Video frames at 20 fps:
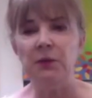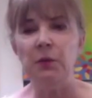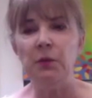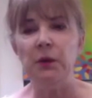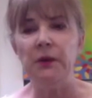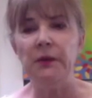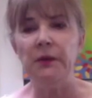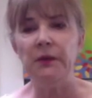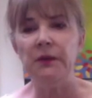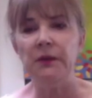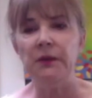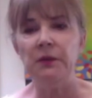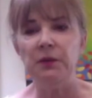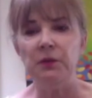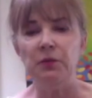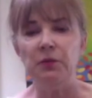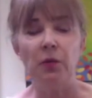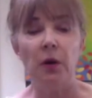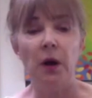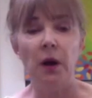was to
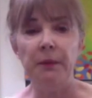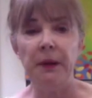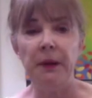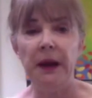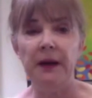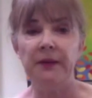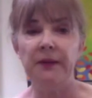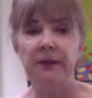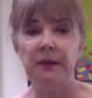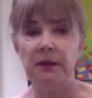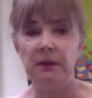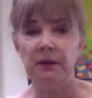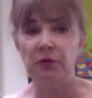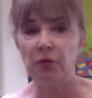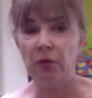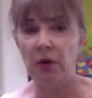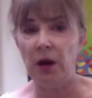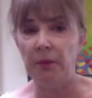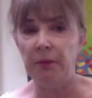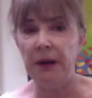drop acid and
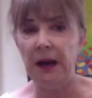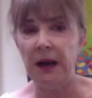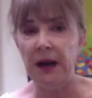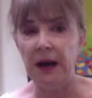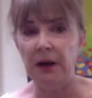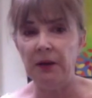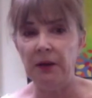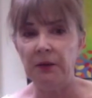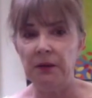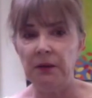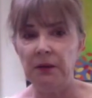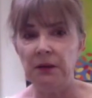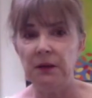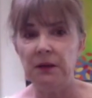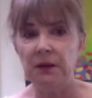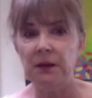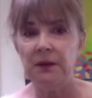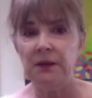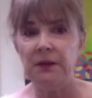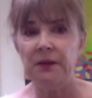drop out.
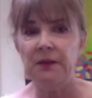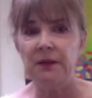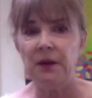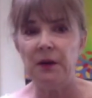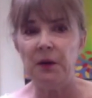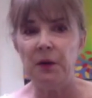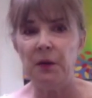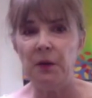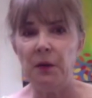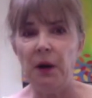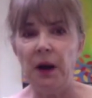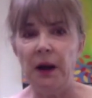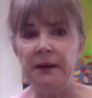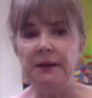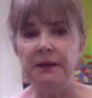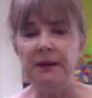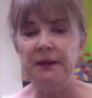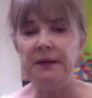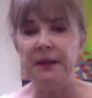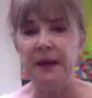So I
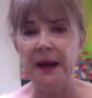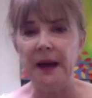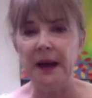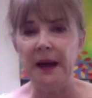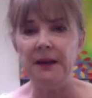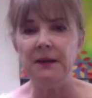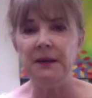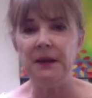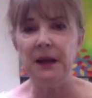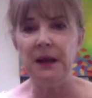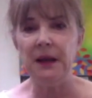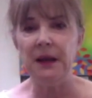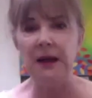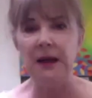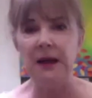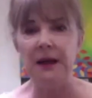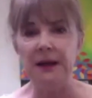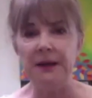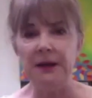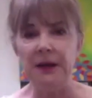did that,
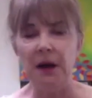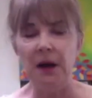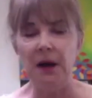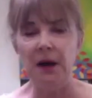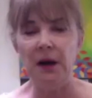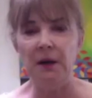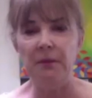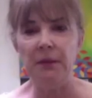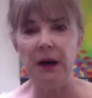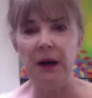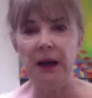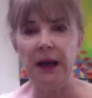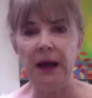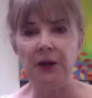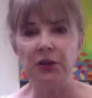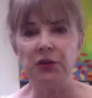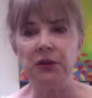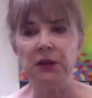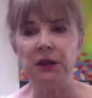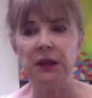and I
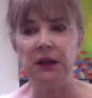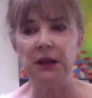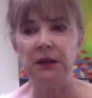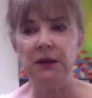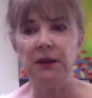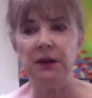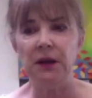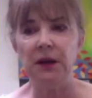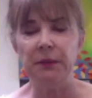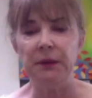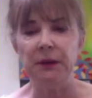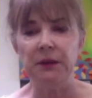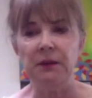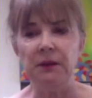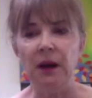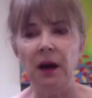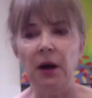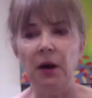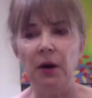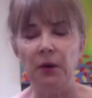actually ended up in
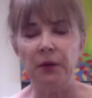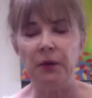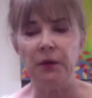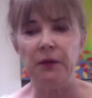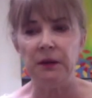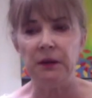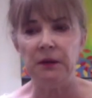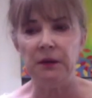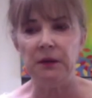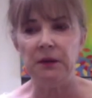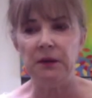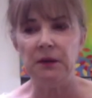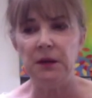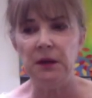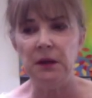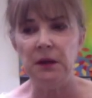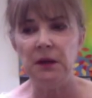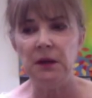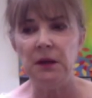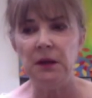Taos in
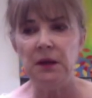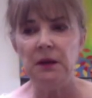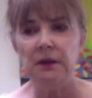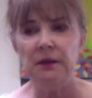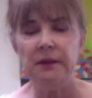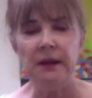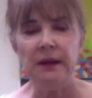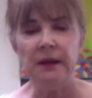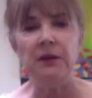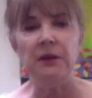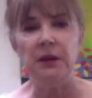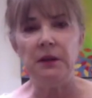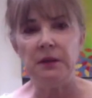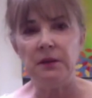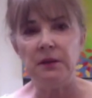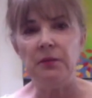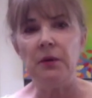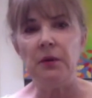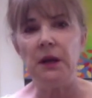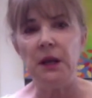
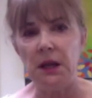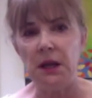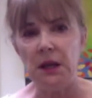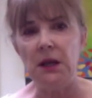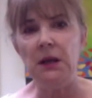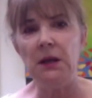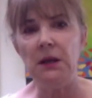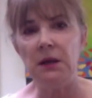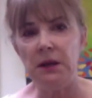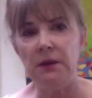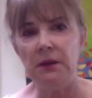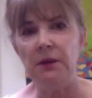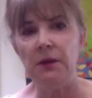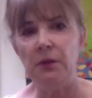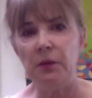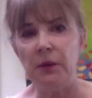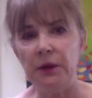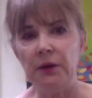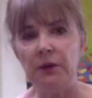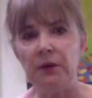73, in the
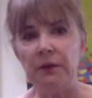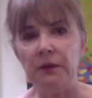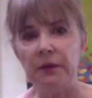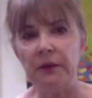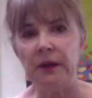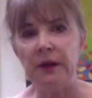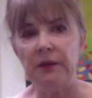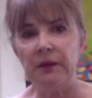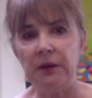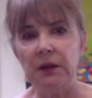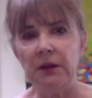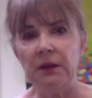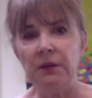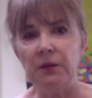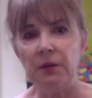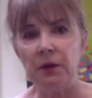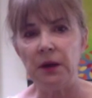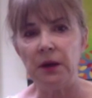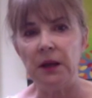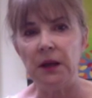winter of
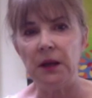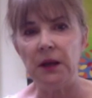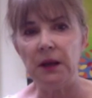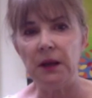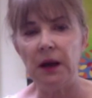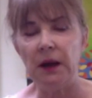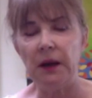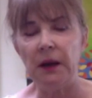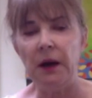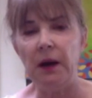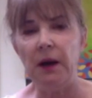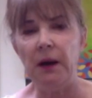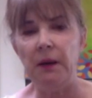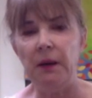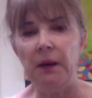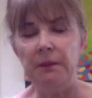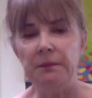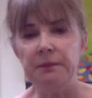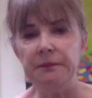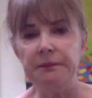73. Um,